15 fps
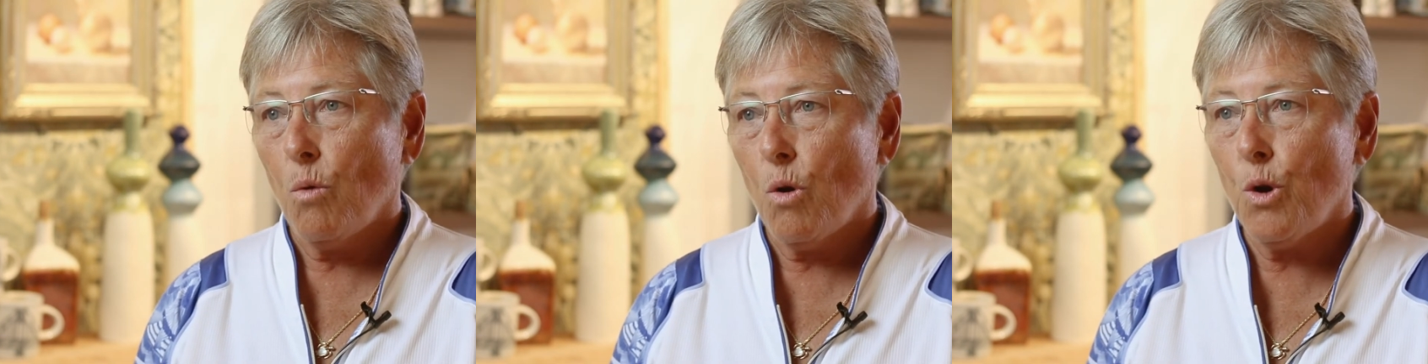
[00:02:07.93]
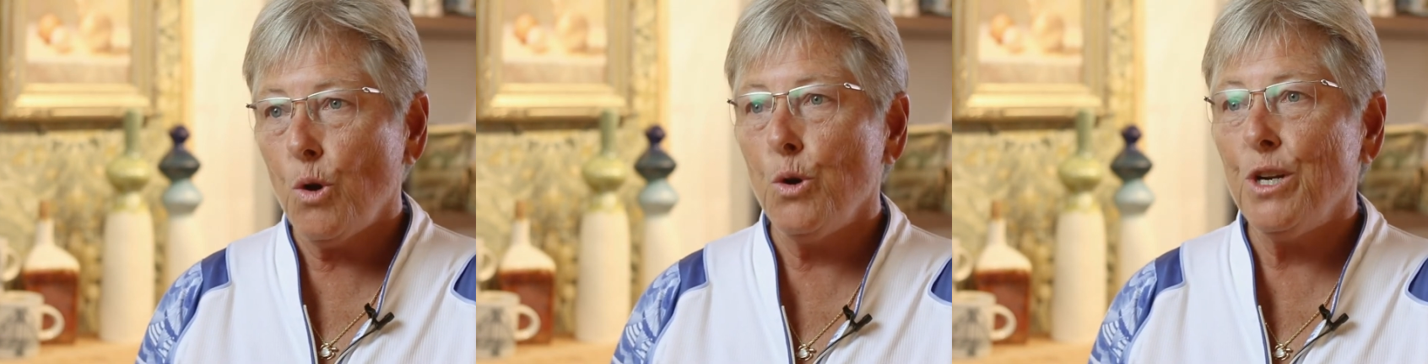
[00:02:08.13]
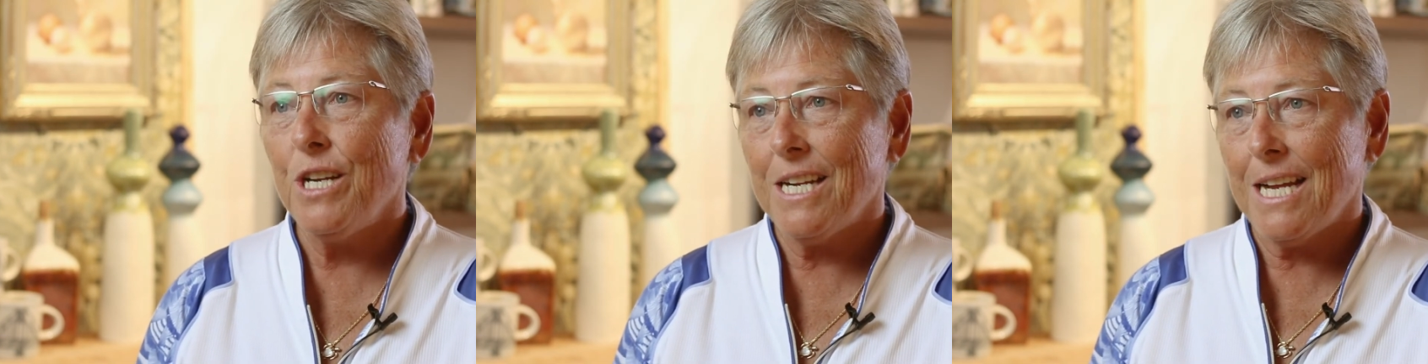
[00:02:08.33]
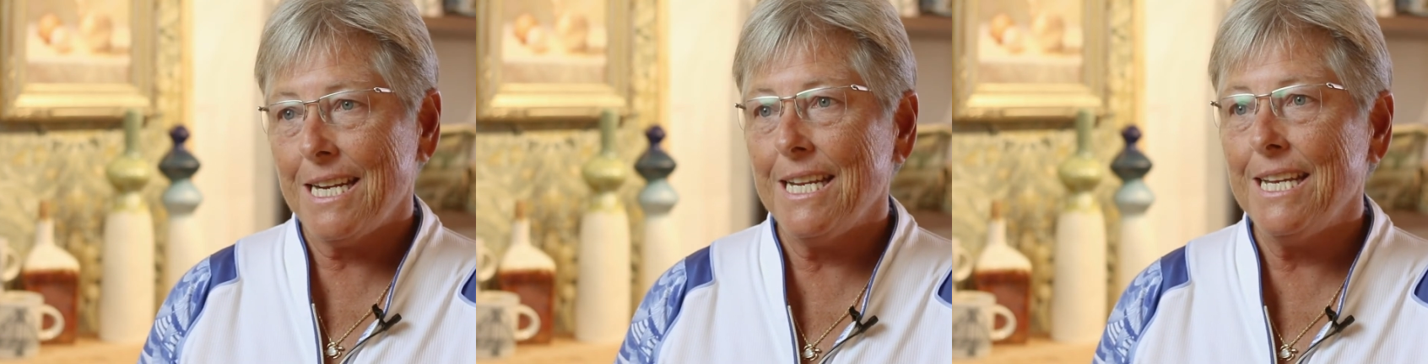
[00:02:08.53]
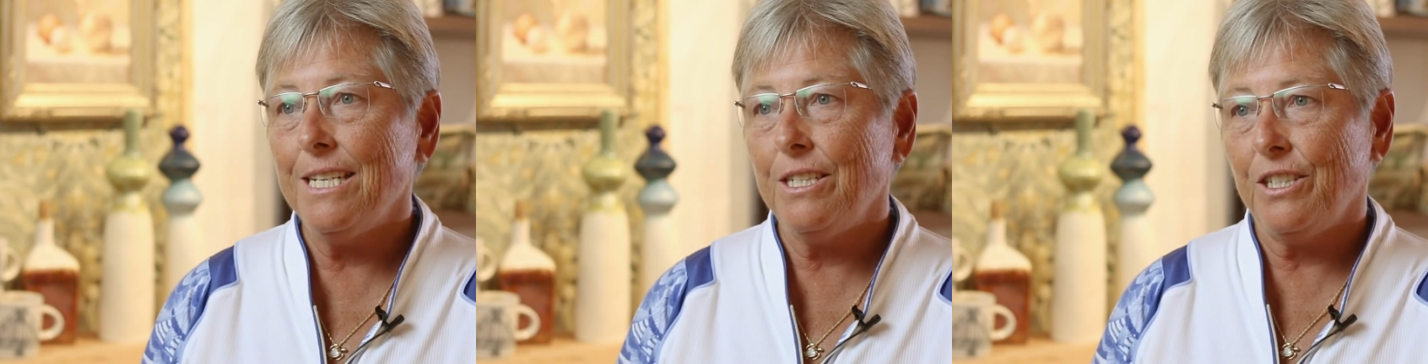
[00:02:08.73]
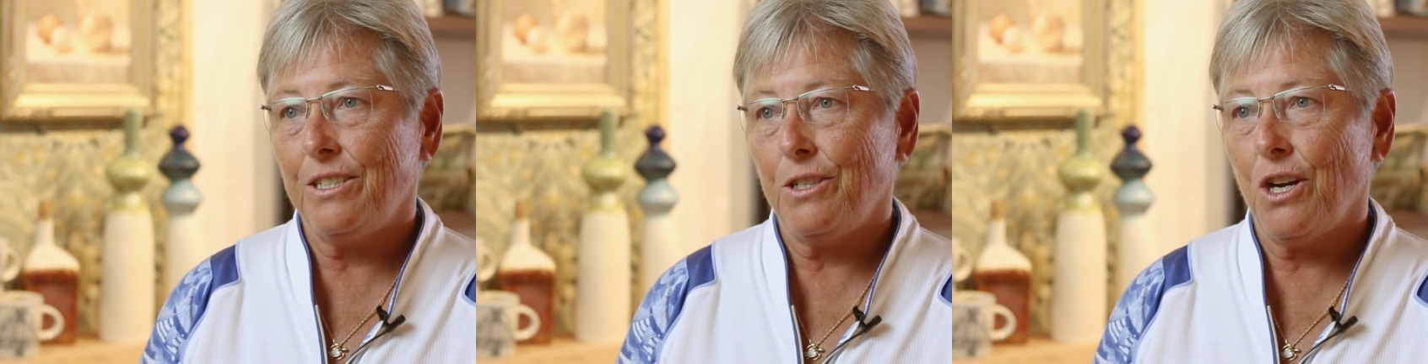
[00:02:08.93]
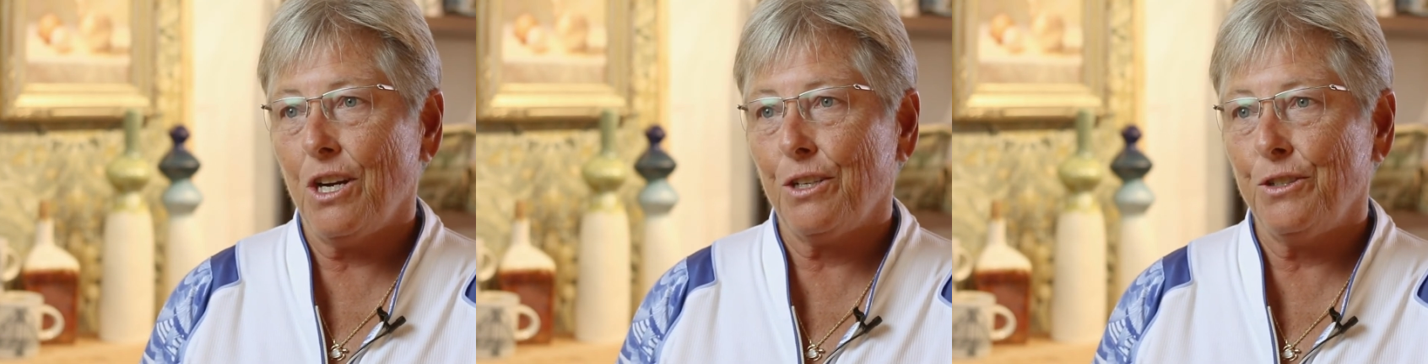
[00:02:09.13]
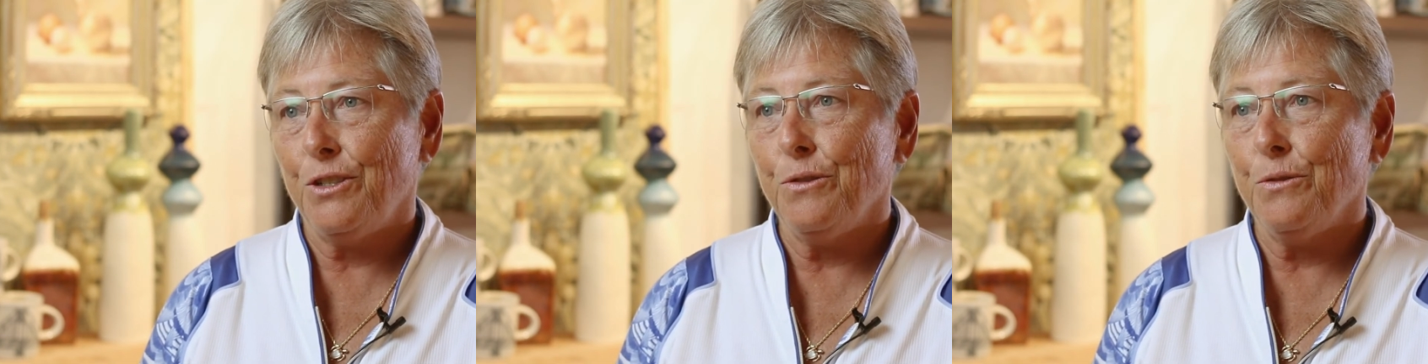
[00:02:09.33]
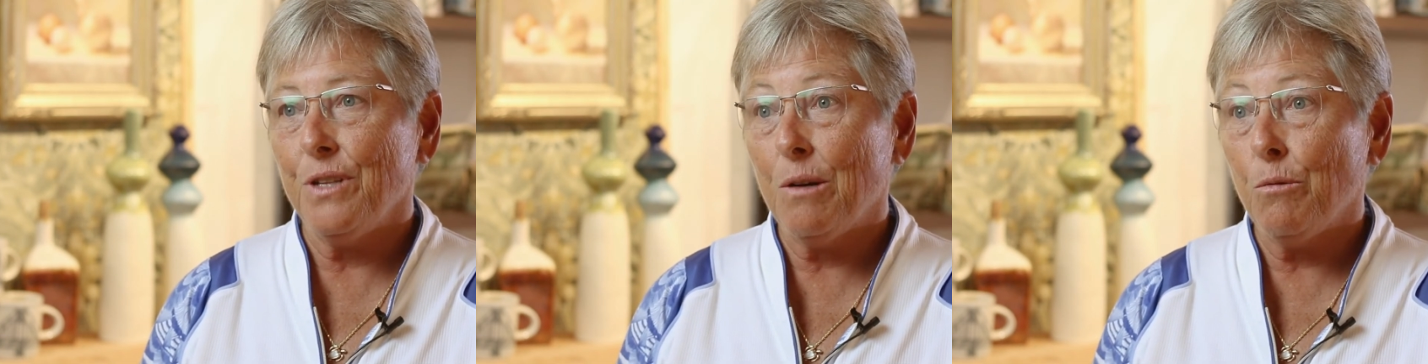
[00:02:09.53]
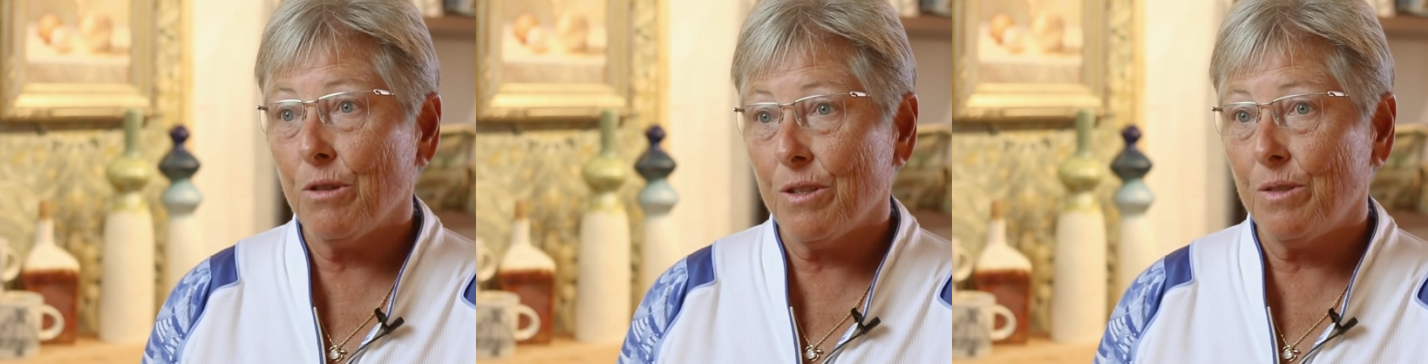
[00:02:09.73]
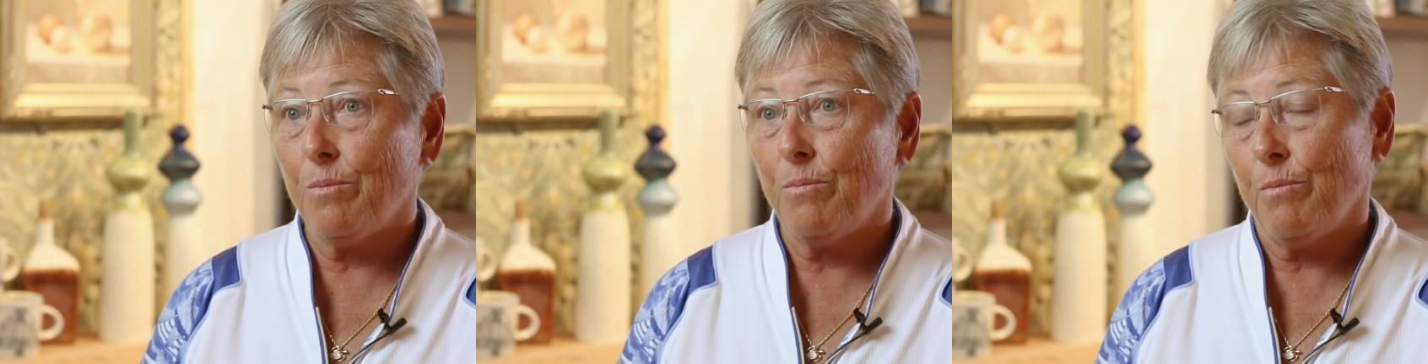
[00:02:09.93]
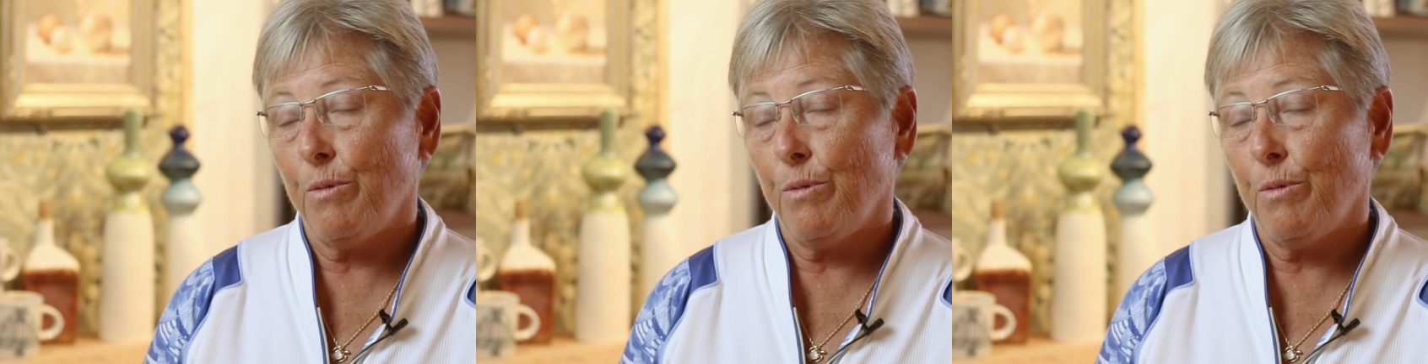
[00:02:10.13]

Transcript: Who did I need to talk to that was